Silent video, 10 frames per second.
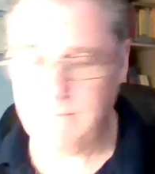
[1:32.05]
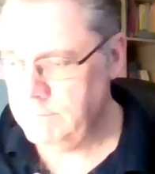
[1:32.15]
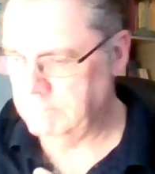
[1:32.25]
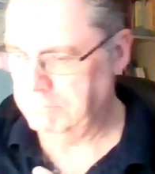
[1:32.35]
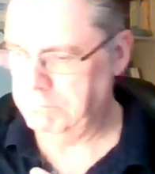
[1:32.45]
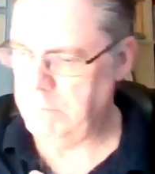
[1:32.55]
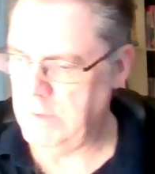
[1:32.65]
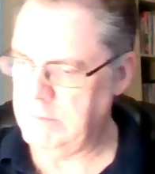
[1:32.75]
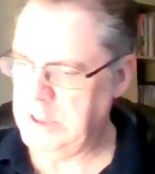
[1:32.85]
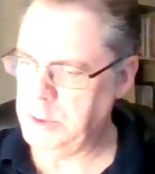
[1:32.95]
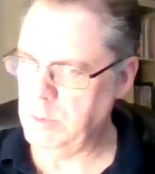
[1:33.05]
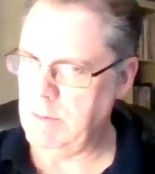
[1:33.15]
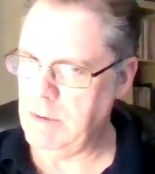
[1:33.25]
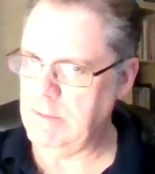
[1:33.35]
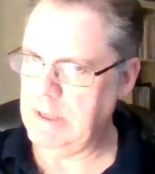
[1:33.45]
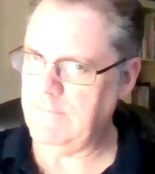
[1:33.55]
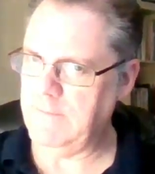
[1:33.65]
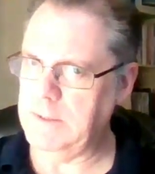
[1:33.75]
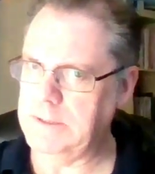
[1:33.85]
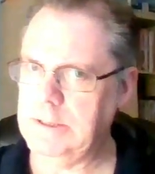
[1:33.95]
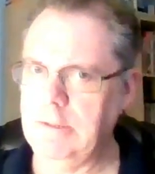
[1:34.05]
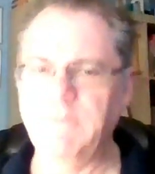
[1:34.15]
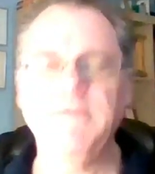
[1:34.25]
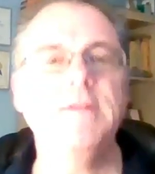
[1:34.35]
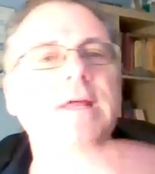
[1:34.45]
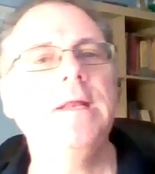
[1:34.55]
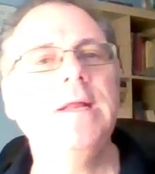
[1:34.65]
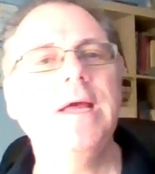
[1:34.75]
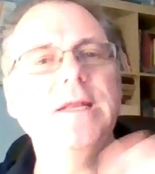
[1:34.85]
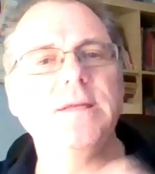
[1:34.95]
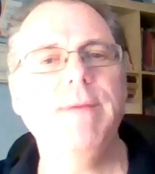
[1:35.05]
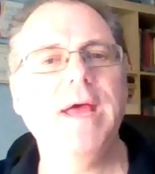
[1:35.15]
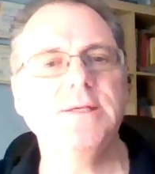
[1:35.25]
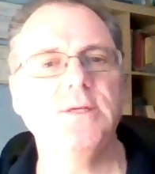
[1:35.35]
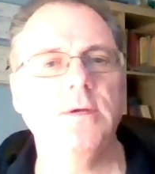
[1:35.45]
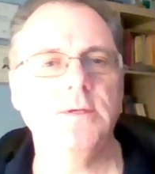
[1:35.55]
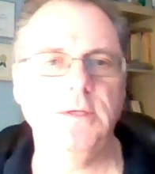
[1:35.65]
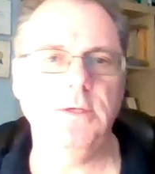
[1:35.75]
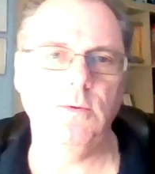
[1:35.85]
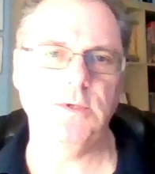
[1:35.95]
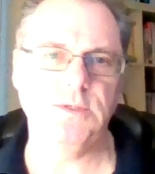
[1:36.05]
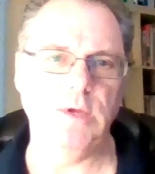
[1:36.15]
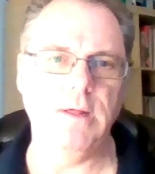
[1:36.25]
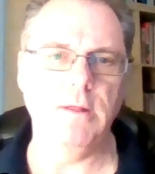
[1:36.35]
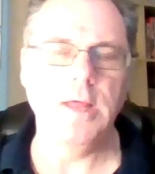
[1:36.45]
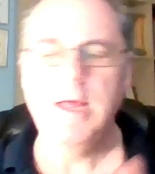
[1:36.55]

I need to remember that for myself. And then I get to pass it on to you as well.